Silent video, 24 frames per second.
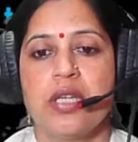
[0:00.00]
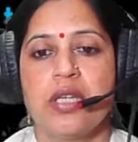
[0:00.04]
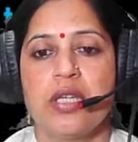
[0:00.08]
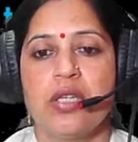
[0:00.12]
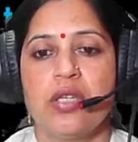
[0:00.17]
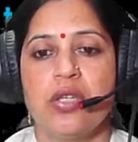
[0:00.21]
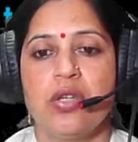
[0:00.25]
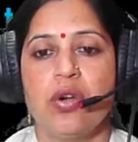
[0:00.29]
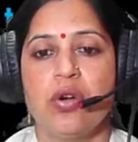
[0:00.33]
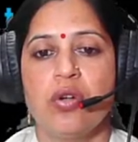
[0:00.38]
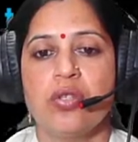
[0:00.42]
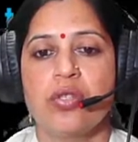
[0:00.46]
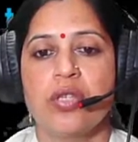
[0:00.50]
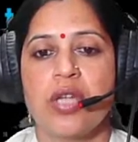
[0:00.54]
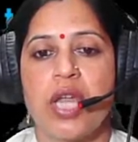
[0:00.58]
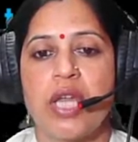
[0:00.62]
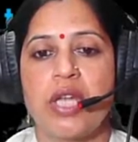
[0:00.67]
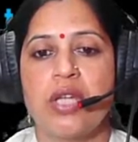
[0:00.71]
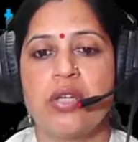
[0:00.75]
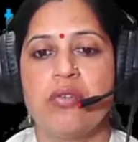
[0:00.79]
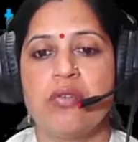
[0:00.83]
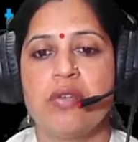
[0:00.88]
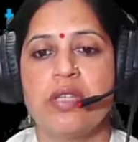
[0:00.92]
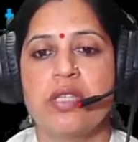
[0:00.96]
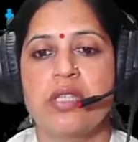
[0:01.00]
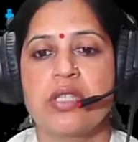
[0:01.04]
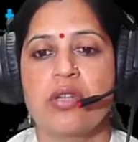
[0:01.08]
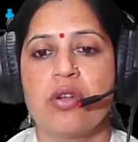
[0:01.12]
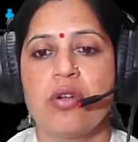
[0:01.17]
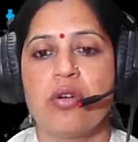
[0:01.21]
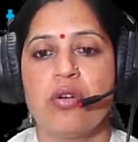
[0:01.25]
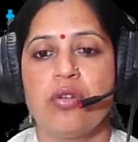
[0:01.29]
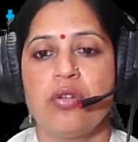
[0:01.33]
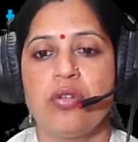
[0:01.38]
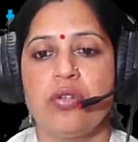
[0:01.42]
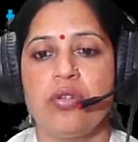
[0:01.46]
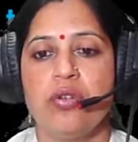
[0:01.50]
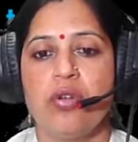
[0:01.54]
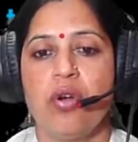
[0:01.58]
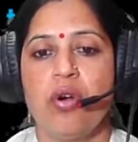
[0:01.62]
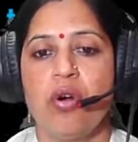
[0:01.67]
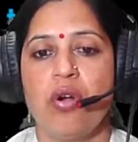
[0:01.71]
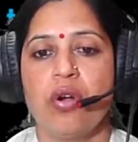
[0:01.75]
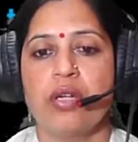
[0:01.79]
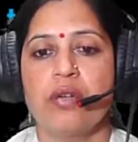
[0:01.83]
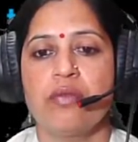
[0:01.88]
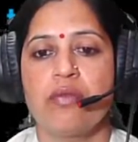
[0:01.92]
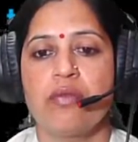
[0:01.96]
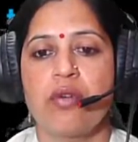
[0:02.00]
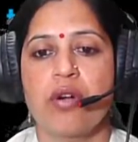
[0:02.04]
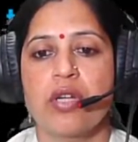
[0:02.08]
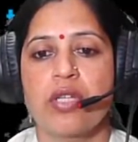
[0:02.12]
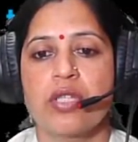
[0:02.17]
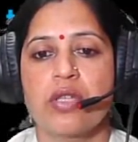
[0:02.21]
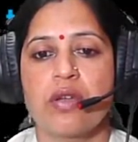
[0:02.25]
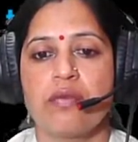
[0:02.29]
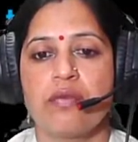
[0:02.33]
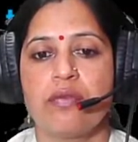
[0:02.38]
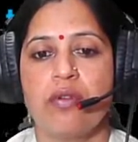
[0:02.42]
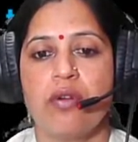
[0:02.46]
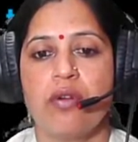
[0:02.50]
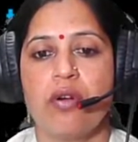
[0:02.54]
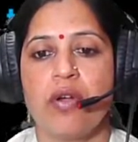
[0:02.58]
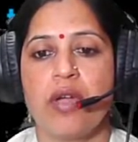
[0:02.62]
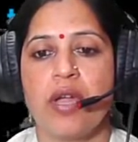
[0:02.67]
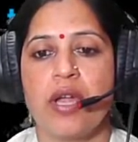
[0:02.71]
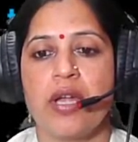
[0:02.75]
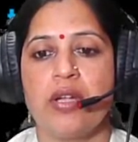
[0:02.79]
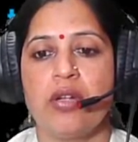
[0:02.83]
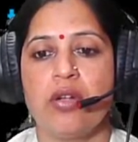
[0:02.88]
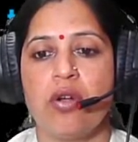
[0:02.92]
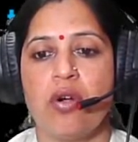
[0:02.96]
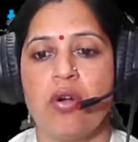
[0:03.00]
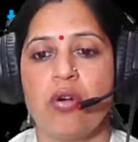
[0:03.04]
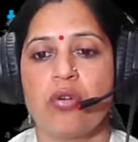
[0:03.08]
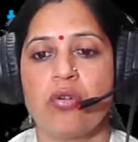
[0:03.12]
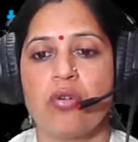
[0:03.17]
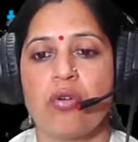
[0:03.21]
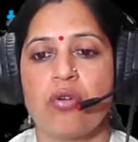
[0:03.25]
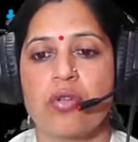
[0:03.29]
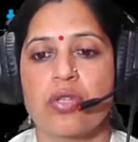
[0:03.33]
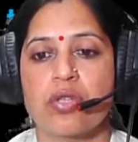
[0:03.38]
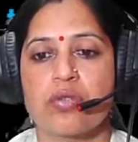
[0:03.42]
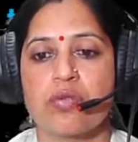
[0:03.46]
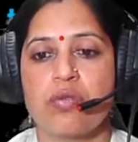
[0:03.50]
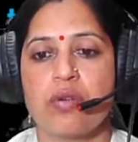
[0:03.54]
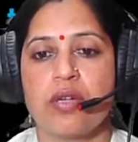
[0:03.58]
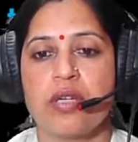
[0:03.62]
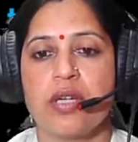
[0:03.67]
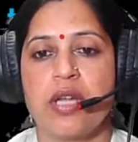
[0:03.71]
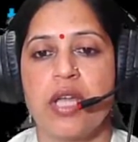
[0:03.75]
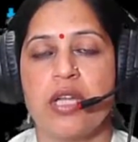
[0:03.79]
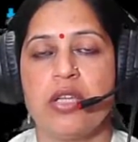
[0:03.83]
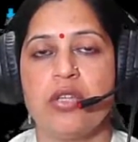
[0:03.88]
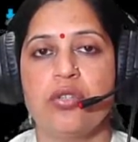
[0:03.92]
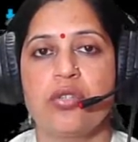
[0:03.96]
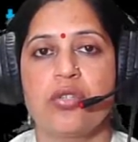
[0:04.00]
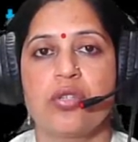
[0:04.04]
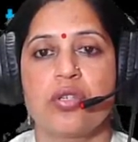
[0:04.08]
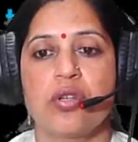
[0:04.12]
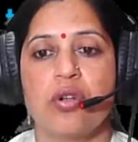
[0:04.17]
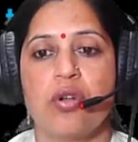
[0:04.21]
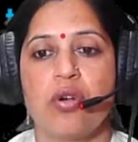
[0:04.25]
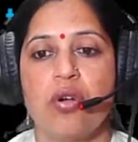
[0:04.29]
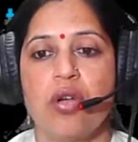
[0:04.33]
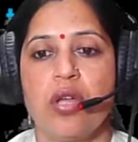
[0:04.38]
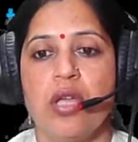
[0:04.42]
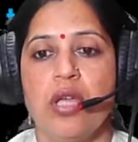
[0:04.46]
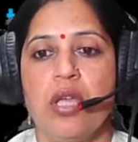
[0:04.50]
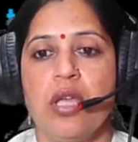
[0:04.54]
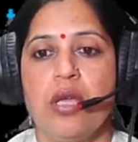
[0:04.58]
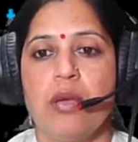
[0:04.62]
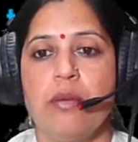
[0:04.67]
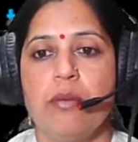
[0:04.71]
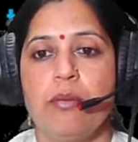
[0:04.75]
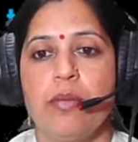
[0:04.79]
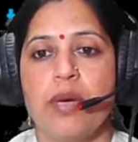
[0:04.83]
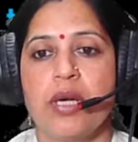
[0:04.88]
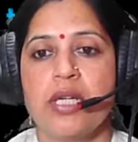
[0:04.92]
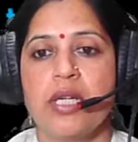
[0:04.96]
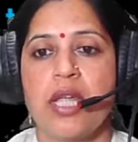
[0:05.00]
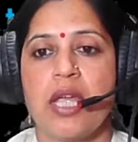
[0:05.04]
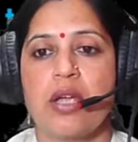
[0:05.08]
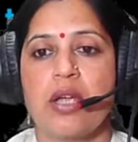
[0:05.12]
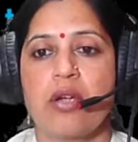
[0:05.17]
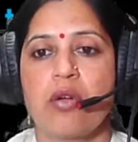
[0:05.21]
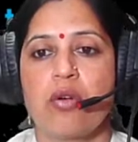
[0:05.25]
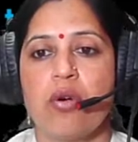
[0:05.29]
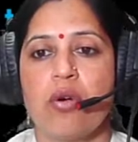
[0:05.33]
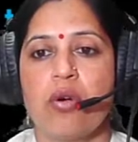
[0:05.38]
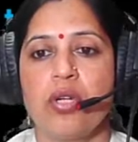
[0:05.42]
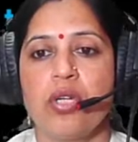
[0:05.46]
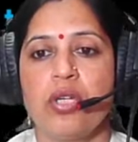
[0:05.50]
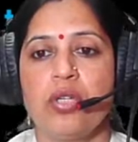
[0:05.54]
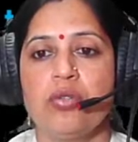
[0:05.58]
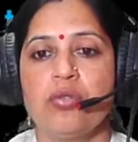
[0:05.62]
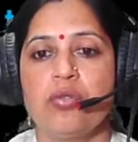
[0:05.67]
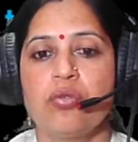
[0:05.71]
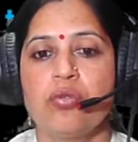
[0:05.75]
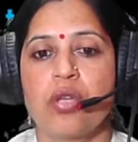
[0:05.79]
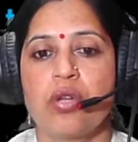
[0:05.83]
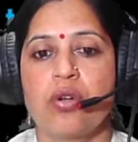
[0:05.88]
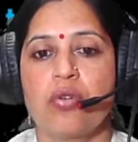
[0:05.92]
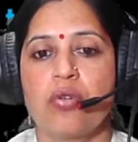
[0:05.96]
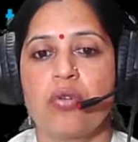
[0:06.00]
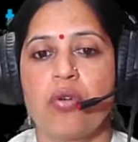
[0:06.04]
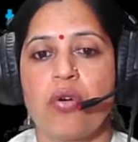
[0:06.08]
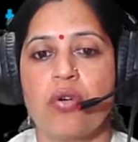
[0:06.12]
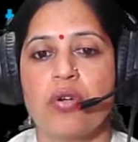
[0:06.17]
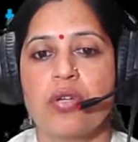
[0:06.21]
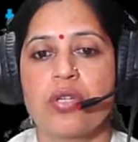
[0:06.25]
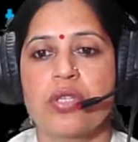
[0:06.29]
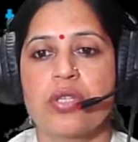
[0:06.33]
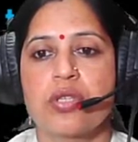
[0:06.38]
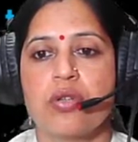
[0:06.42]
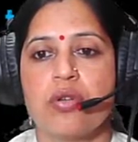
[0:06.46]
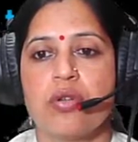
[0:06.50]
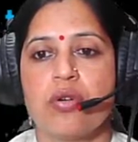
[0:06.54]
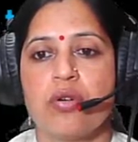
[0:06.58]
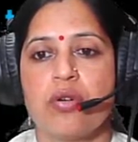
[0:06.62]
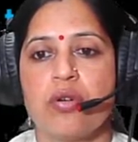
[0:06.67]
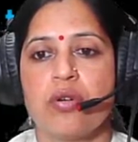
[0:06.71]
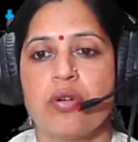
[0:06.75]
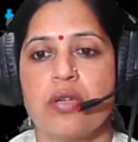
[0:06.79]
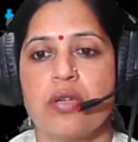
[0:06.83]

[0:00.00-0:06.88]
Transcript: Not Henry's law, not Wants-of law, and not Ostwald dilution law. But according to the Raoult's law,